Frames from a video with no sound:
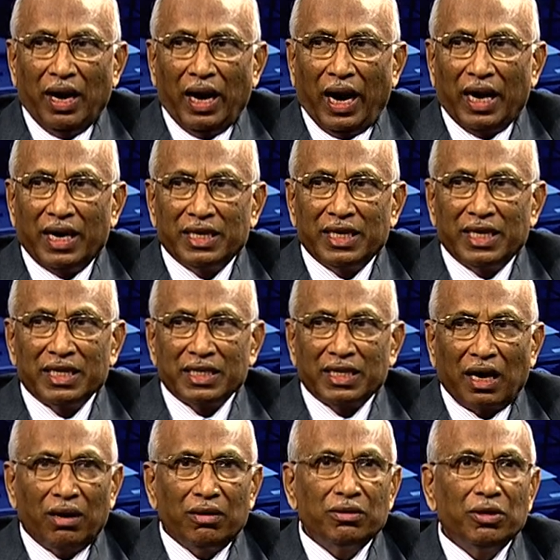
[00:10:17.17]
and that is
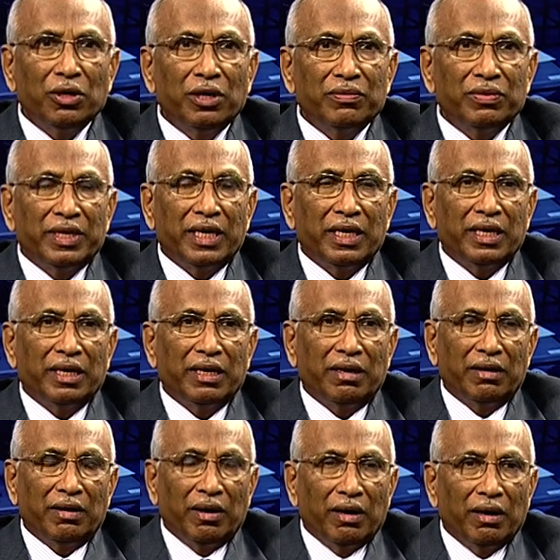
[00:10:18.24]
how the